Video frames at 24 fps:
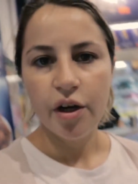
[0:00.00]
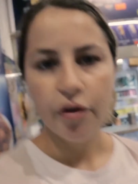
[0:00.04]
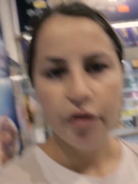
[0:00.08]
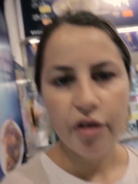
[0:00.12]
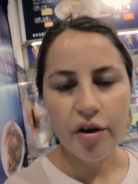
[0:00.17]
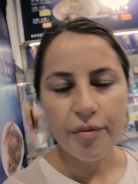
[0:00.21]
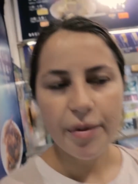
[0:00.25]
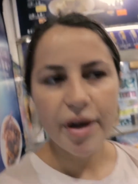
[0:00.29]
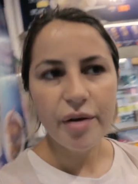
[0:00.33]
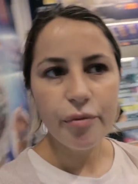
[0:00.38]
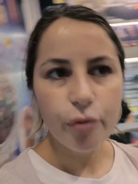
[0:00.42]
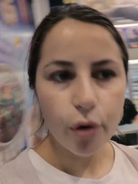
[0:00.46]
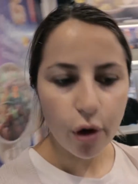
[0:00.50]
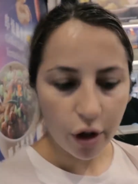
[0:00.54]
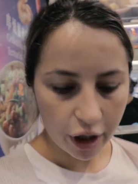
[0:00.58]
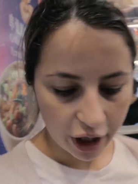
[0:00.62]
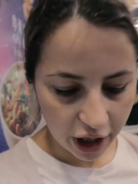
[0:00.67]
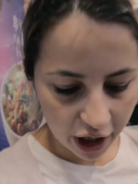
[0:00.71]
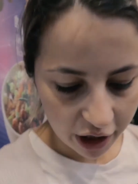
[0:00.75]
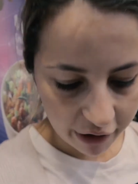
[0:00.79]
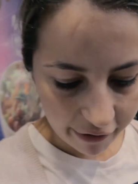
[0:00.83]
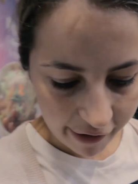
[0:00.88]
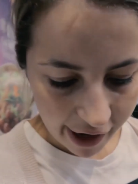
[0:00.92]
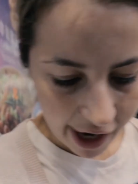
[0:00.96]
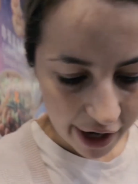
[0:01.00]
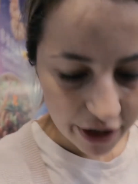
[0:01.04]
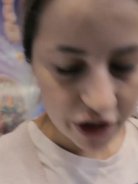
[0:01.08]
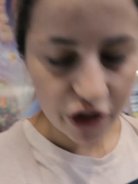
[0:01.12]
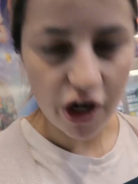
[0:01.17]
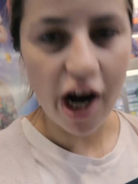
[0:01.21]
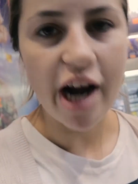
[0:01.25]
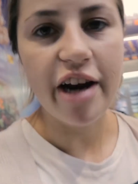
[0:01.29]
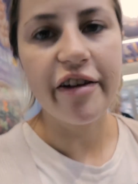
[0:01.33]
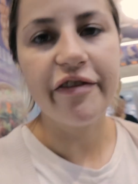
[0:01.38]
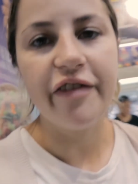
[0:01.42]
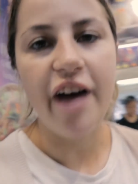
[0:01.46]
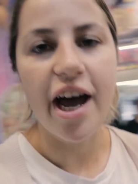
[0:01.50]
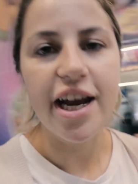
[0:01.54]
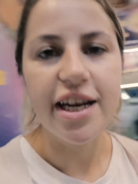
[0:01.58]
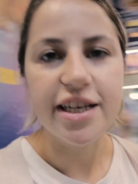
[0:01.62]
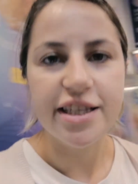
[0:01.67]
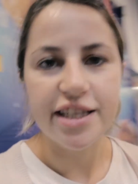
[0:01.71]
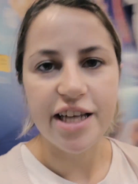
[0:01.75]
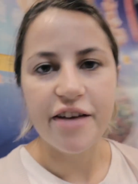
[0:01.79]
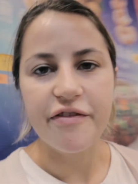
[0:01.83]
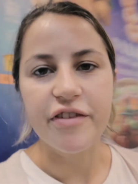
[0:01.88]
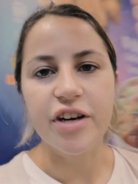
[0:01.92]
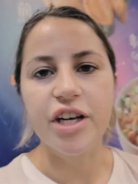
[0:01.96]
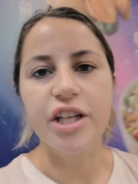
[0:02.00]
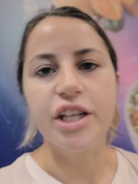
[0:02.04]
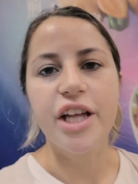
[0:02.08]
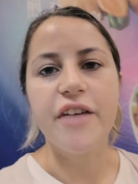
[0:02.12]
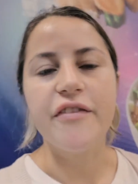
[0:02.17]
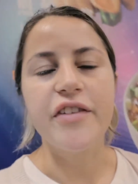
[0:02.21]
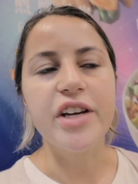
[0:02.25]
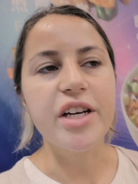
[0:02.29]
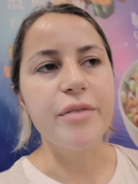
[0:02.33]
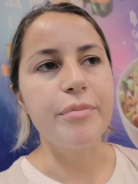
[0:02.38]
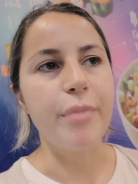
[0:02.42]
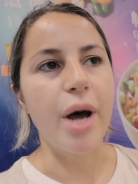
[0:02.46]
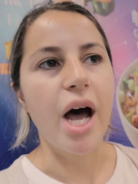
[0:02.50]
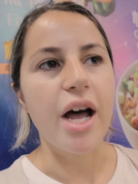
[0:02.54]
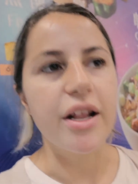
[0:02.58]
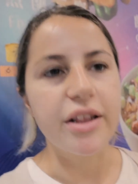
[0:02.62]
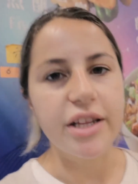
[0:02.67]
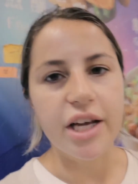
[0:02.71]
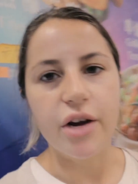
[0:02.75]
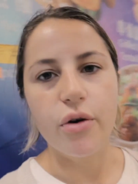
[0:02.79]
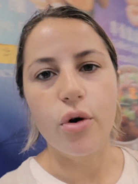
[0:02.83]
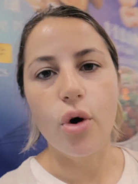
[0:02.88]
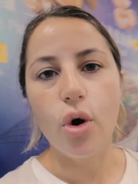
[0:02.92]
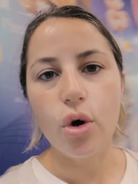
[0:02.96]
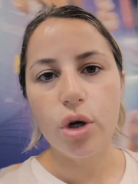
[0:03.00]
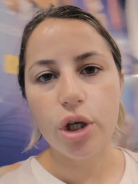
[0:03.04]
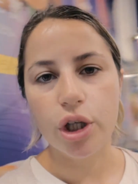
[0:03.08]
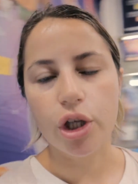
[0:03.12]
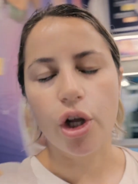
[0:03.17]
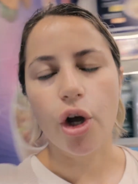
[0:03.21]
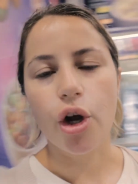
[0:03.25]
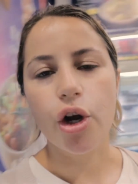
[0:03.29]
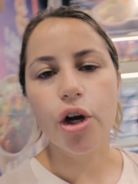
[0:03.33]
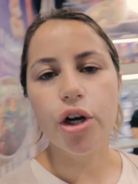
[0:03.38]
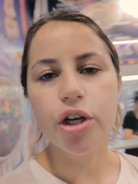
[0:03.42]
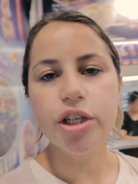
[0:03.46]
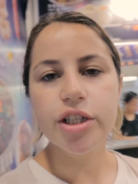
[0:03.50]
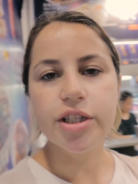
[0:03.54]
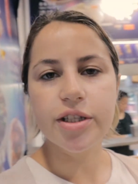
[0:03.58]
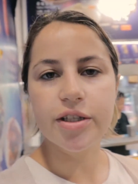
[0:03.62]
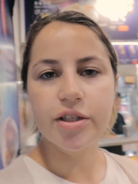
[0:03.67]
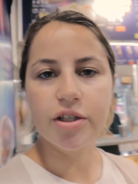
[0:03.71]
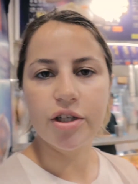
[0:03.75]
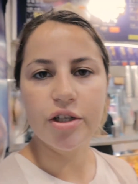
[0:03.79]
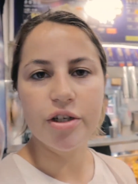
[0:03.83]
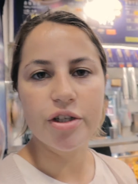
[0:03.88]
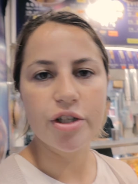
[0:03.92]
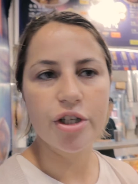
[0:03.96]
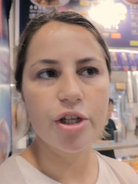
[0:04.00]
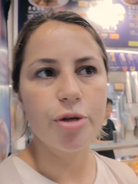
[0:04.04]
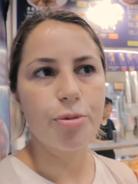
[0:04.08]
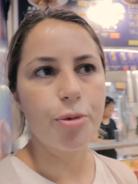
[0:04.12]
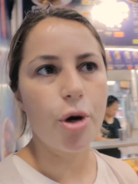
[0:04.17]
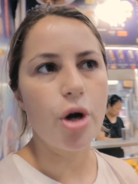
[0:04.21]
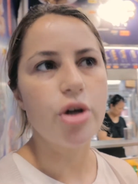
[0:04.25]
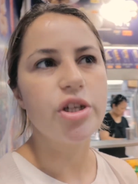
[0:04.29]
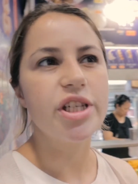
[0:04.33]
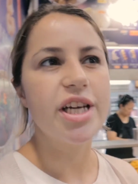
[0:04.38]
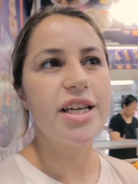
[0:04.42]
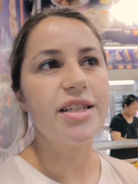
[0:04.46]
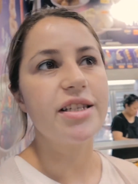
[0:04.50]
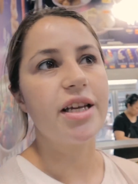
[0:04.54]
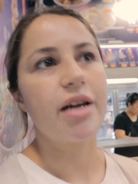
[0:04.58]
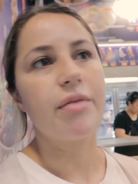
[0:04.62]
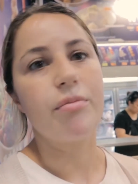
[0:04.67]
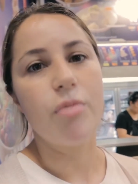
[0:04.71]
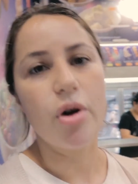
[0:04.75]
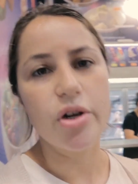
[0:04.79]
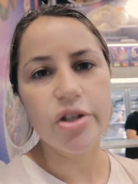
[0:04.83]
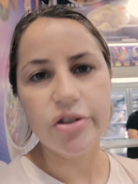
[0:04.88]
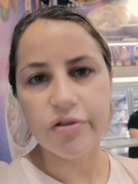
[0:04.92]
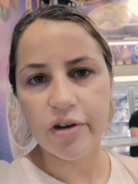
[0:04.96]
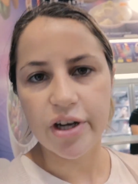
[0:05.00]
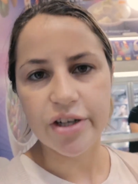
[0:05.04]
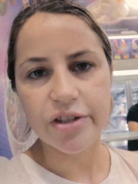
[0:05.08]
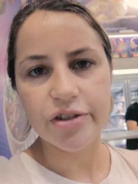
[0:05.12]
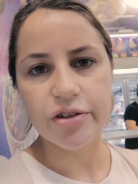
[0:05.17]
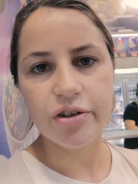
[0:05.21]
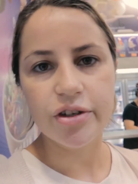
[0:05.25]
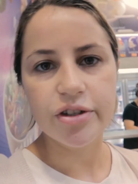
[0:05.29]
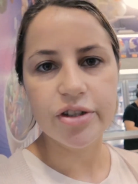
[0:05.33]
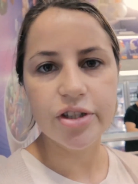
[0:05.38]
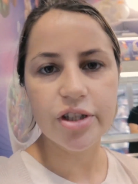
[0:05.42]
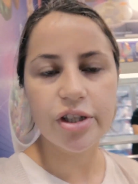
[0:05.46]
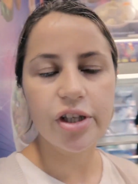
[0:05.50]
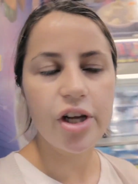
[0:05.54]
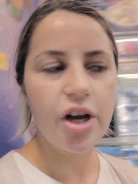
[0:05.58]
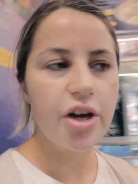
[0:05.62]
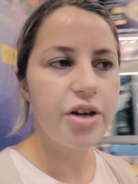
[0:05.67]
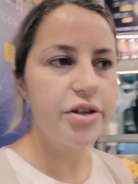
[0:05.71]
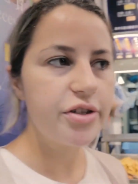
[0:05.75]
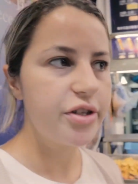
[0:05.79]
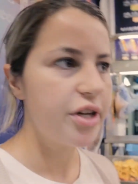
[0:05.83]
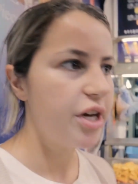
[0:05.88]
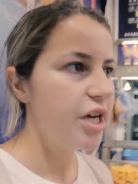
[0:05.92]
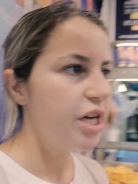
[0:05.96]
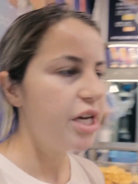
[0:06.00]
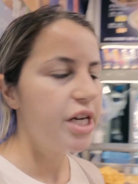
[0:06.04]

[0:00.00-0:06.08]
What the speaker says: We've been walking around trying to find a 7-Eleven, but they're all closed due to the protest, like most restaurants are closed.